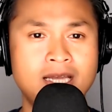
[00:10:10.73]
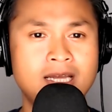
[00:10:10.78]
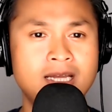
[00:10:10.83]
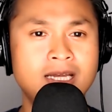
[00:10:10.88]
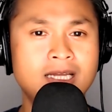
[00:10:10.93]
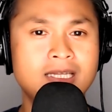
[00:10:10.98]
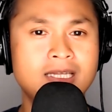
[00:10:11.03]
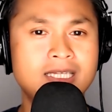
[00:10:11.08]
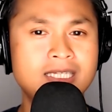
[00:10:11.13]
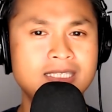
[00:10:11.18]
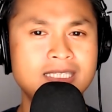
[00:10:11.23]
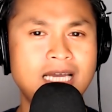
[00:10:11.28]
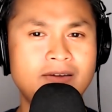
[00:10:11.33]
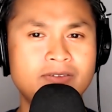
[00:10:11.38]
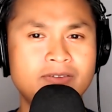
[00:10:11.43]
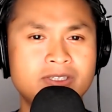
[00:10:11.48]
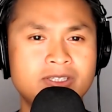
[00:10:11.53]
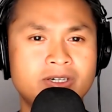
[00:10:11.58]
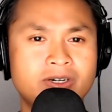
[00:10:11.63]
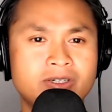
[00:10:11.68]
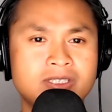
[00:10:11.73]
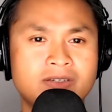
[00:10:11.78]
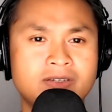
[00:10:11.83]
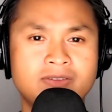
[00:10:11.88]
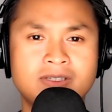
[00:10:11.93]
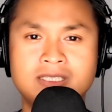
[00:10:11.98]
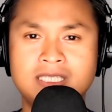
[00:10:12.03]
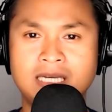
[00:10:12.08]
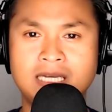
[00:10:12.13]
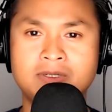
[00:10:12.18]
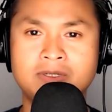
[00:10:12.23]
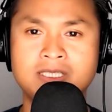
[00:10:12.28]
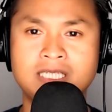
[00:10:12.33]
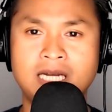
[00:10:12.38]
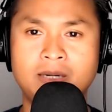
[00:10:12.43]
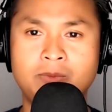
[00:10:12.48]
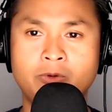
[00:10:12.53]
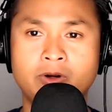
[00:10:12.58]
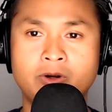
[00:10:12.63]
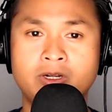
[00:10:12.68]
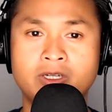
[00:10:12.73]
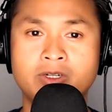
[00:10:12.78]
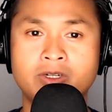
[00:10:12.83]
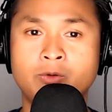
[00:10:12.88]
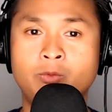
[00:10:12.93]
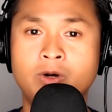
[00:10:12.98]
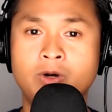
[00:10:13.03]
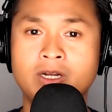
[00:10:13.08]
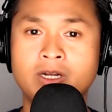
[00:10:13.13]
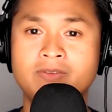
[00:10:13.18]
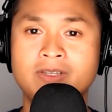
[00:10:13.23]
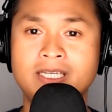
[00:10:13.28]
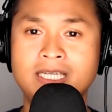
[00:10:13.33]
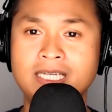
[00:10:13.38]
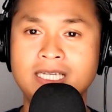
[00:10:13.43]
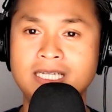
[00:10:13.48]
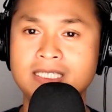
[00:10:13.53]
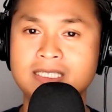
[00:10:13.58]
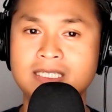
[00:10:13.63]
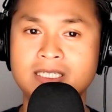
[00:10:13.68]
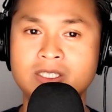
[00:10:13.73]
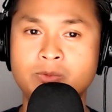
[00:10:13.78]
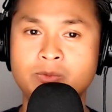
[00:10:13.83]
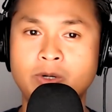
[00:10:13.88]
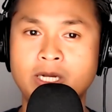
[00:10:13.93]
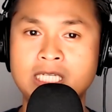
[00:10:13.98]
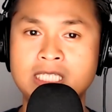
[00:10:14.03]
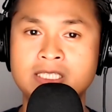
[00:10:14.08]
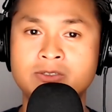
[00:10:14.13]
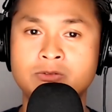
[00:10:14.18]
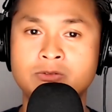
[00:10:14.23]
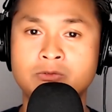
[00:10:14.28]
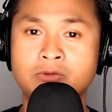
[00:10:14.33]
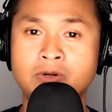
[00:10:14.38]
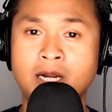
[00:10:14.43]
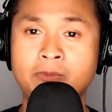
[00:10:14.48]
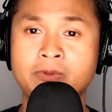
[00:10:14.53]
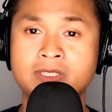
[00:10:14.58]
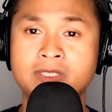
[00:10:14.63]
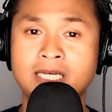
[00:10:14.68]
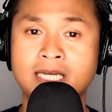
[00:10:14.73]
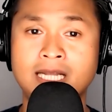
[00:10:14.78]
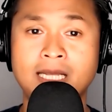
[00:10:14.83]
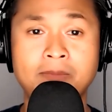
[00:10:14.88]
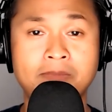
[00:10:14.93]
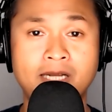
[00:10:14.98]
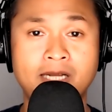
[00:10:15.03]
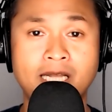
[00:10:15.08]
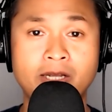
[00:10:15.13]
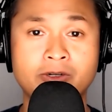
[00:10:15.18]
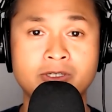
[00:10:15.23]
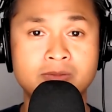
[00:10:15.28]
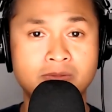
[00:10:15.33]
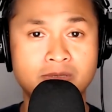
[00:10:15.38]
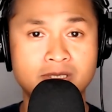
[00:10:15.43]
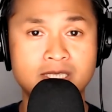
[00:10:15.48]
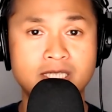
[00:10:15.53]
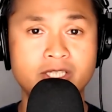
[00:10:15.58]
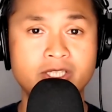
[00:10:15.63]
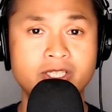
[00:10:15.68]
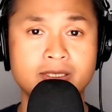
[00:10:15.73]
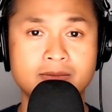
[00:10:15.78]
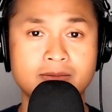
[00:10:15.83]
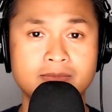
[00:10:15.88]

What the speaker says: These avatars of the tabletop world are one of the easiest ways to represent a player's position.